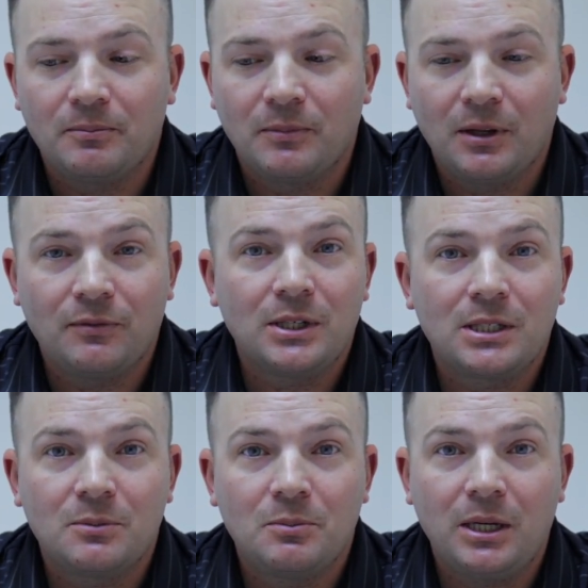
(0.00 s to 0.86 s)
if
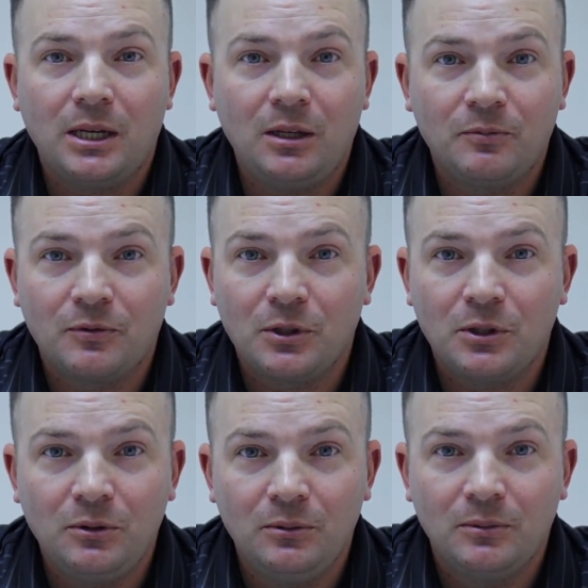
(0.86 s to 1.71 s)
this has been a help for
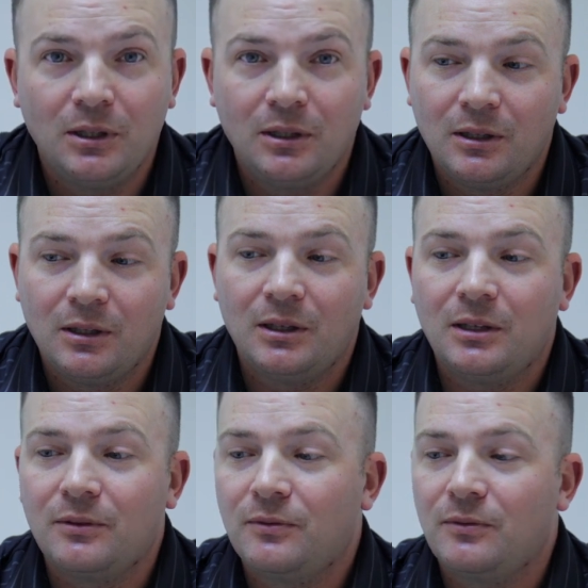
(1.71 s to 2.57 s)
you,
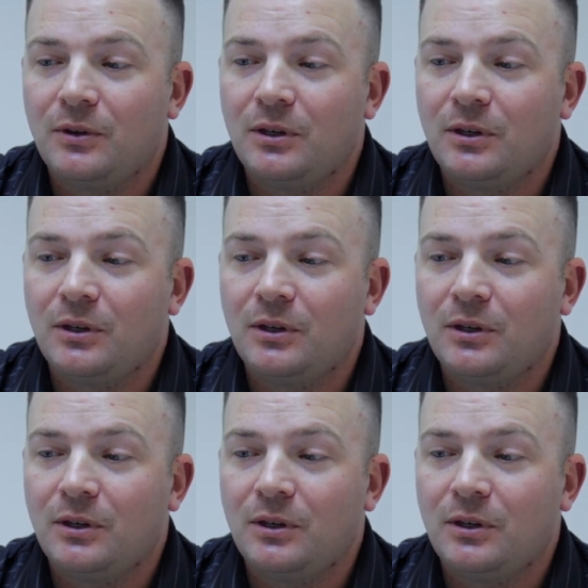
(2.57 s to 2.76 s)
if